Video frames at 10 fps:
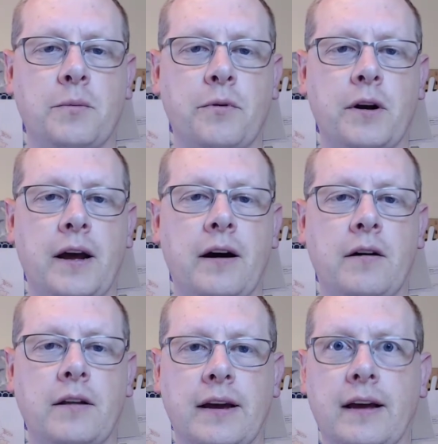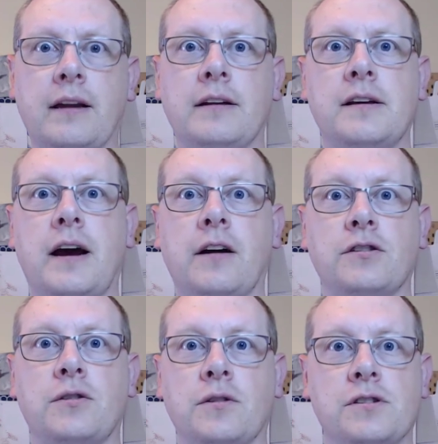to print out like an entire
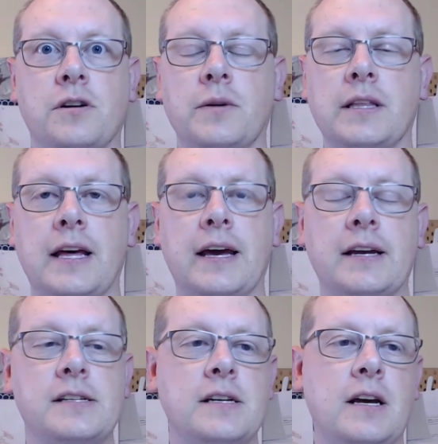torso and legs.